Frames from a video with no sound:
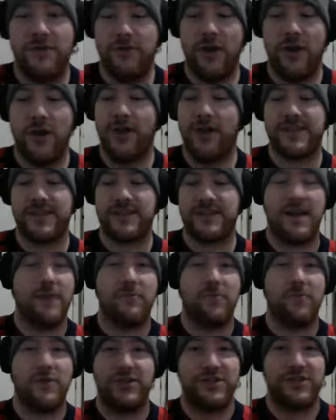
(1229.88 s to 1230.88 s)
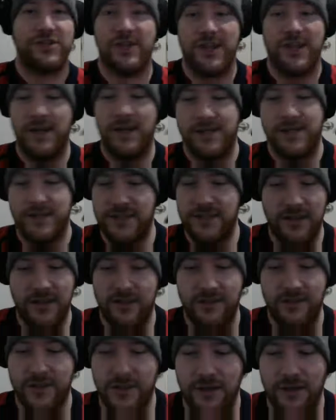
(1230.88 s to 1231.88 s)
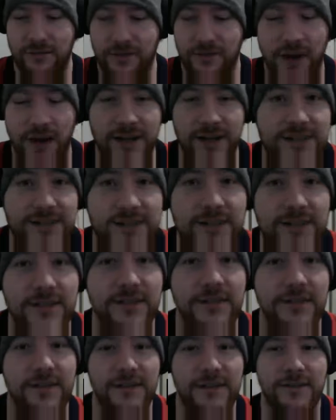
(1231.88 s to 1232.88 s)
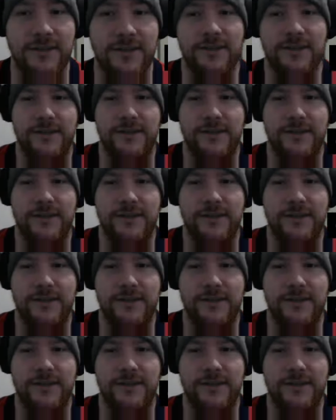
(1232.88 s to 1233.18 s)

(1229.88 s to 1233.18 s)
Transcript: TJ Oshie too, no less. Which steal of a deal for us.